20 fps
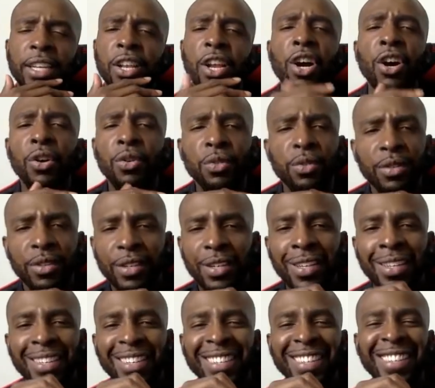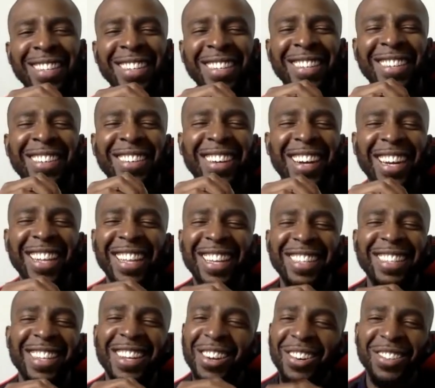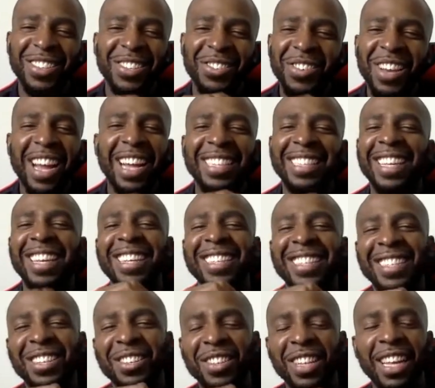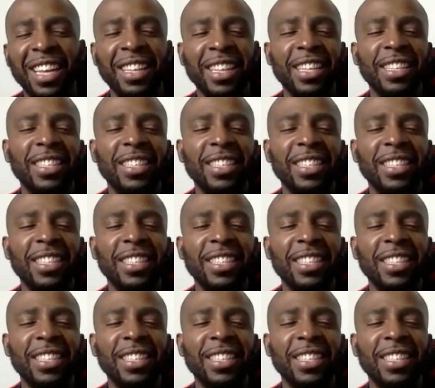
no, right? Like, no, do not take it slow. Like,